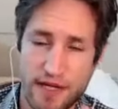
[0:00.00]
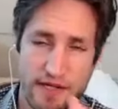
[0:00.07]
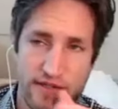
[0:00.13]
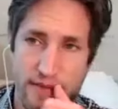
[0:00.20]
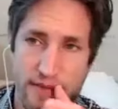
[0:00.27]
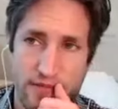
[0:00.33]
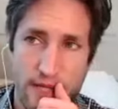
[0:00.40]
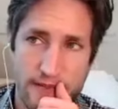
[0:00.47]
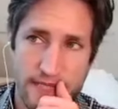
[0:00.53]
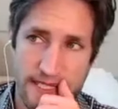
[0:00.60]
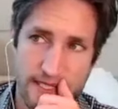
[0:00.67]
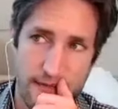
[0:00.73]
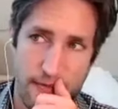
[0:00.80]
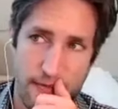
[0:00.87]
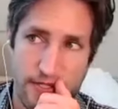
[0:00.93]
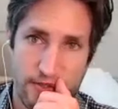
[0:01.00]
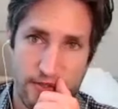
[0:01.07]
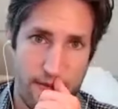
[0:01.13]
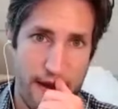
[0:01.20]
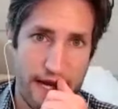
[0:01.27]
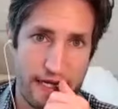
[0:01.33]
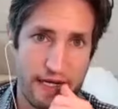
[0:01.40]
sometimes it's the most
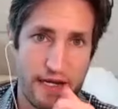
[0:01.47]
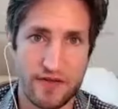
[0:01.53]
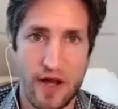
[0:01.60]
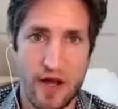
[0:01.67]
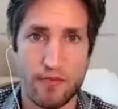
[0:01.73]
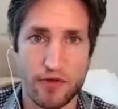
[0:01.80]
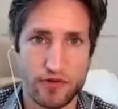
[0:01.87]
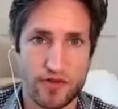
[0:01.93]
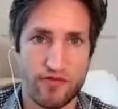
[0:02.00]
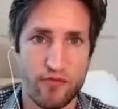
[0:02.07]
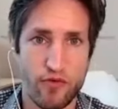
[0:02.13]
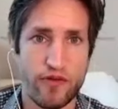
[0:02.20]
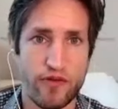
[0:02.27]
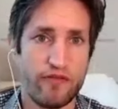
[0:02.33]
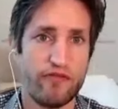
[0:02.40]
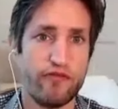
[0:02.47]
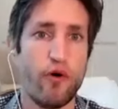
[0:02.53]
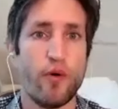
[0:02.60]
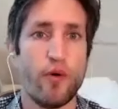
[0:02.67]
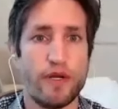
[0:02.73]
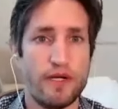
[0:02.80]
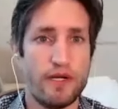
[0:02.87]
dramatic examples of moving
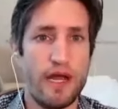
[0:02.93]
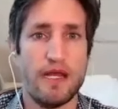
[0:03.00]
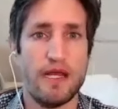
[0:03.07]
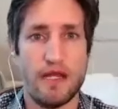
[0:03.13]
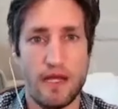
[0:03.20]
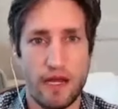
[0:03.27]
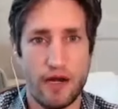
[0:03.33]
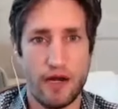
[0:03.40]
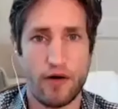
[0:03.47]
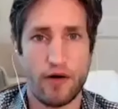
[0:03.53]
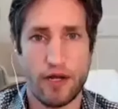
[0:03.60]
forward in any area,